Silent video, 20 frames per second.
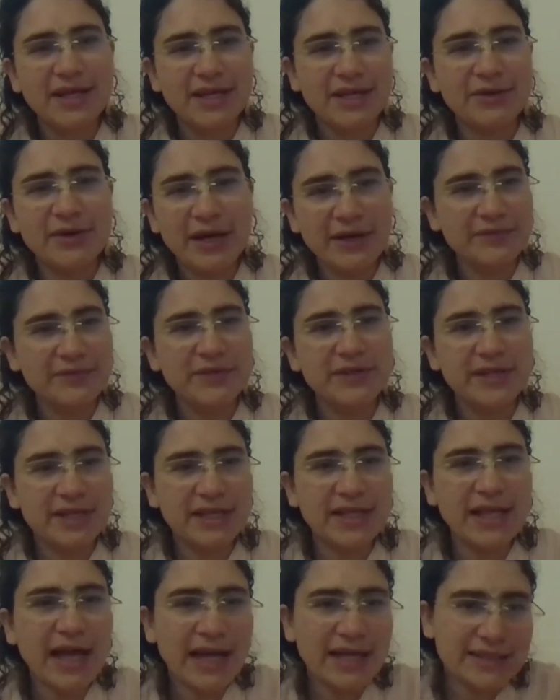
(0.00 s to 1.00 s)
Every
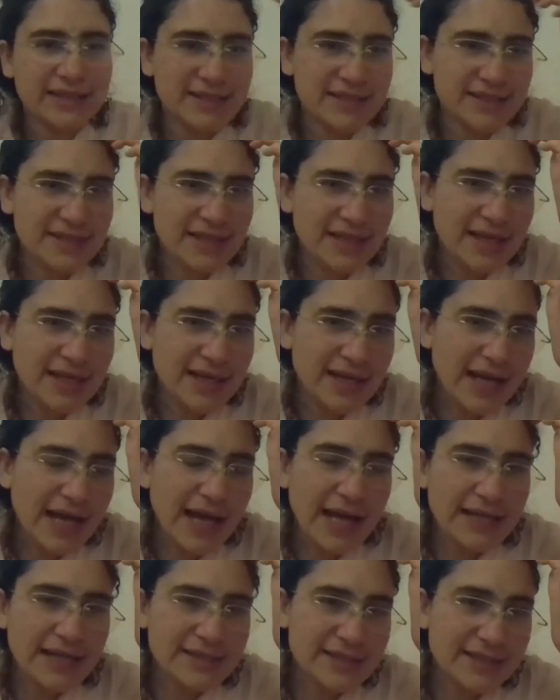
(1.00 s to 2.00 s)
class
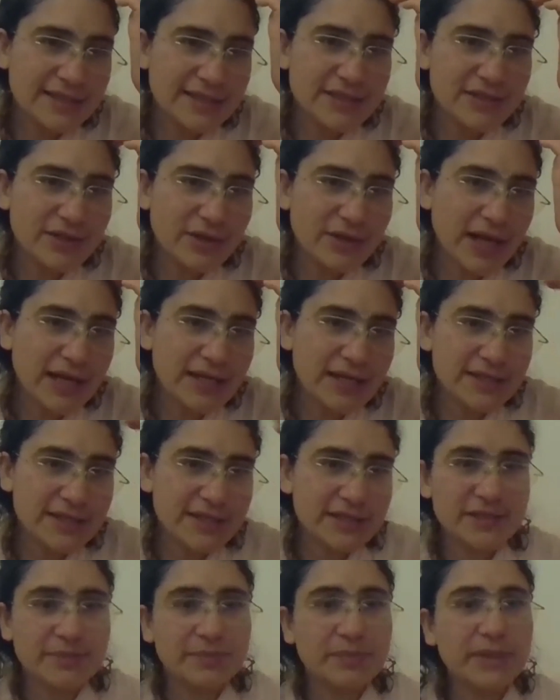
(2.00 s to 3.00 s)
has
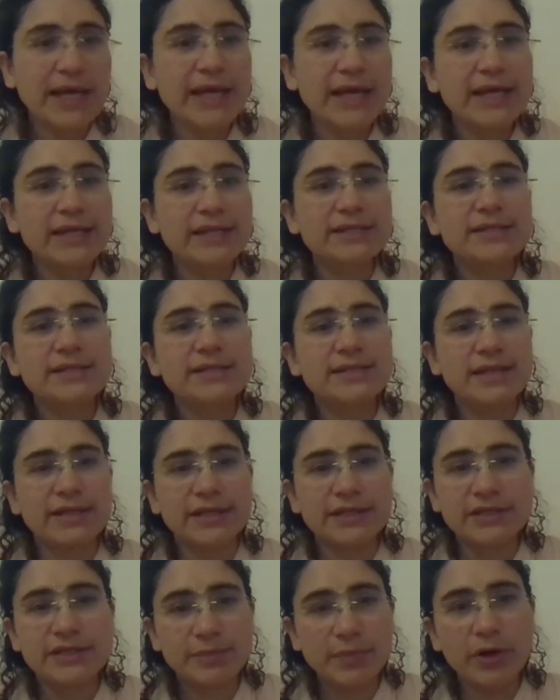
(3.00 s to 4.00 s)
its place
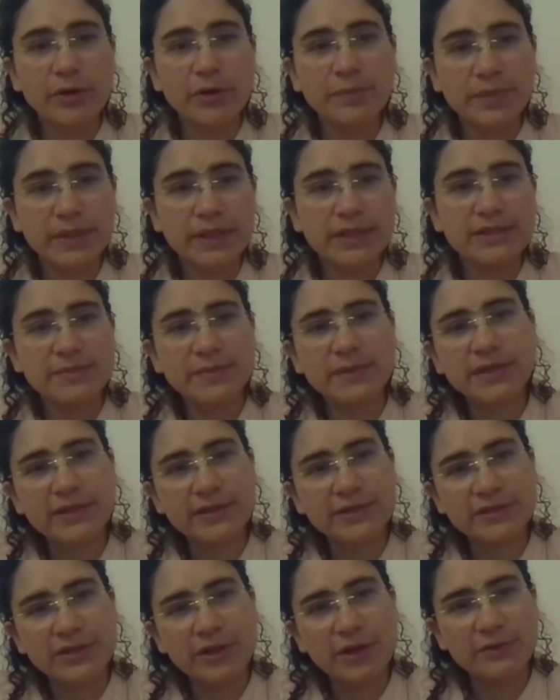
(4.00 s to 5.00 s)
and its purpose, but
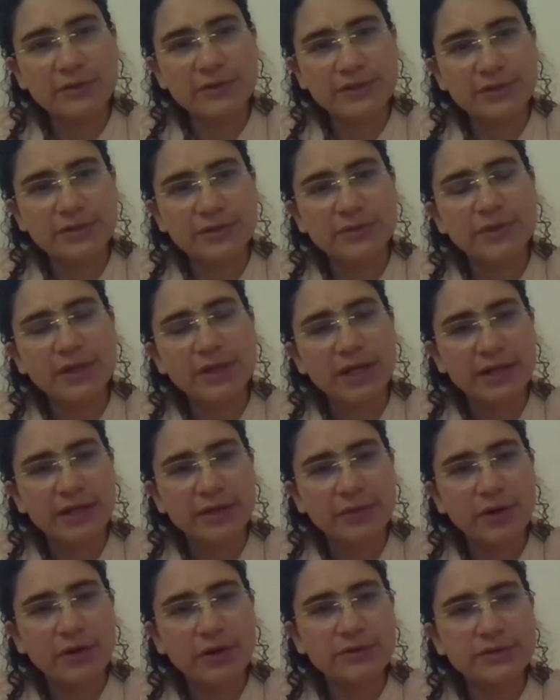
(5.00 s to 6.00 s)
there
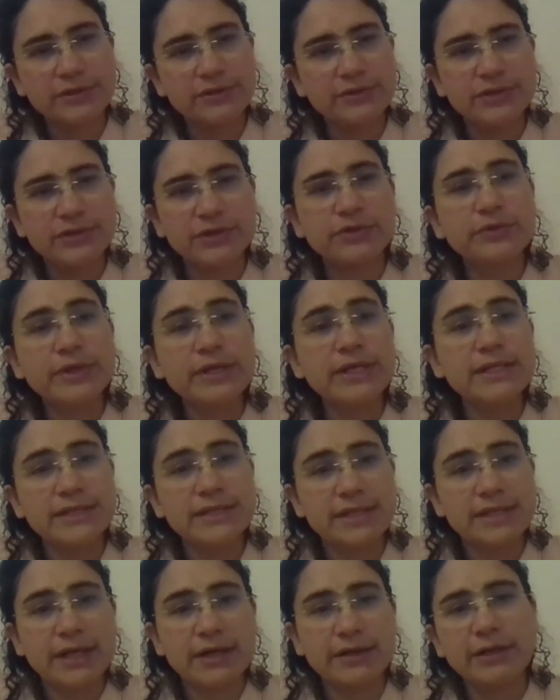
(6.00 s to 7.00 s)
are also
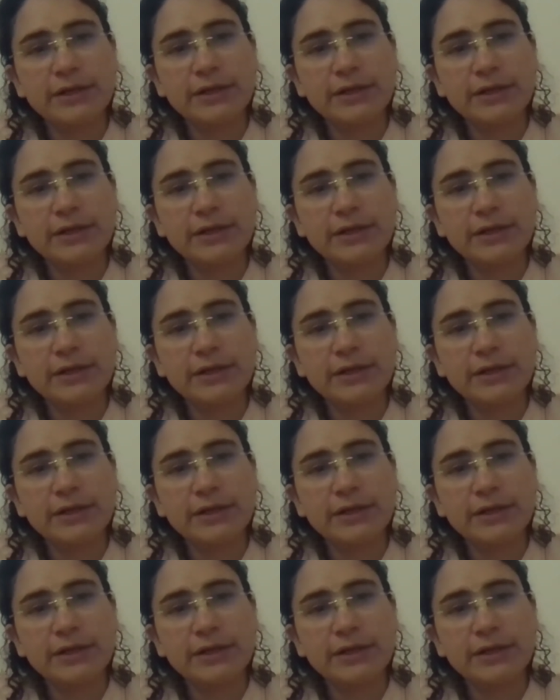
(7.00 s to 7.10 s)
degrees there.